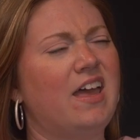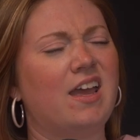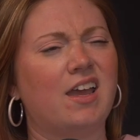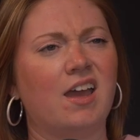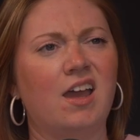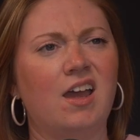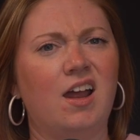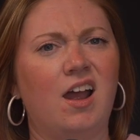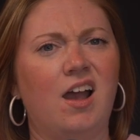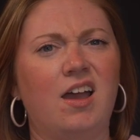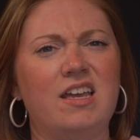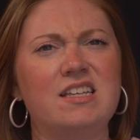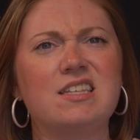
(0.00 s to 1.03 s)
Like,
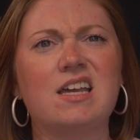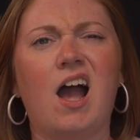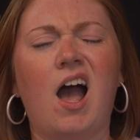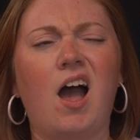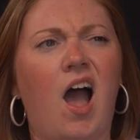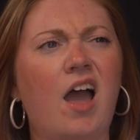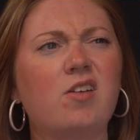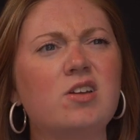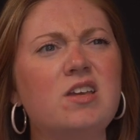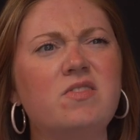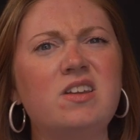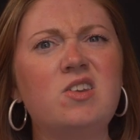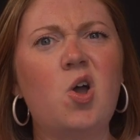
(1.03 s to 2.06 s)
he's like, I don't
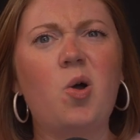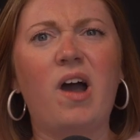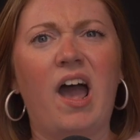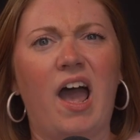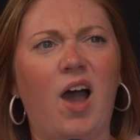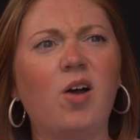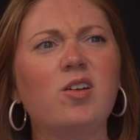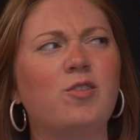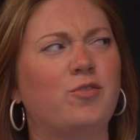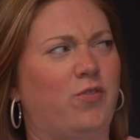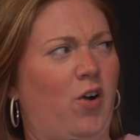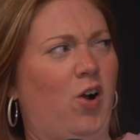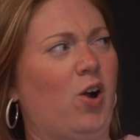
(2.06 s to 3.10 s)
even know how to
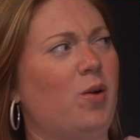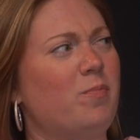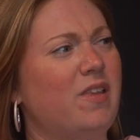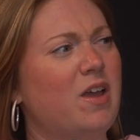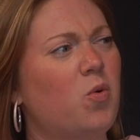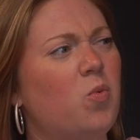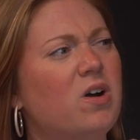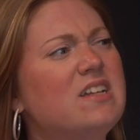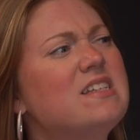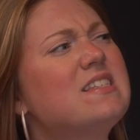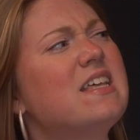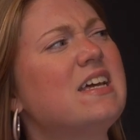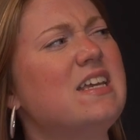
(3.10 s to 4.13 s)
farm. Like, what
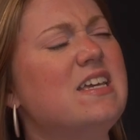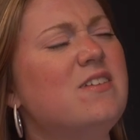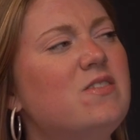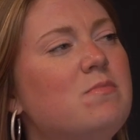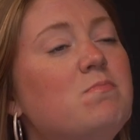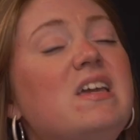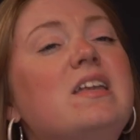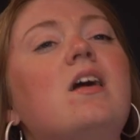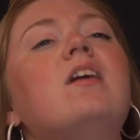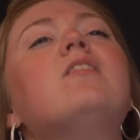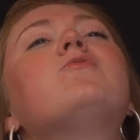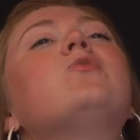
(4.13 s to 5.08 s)
does that even mean? And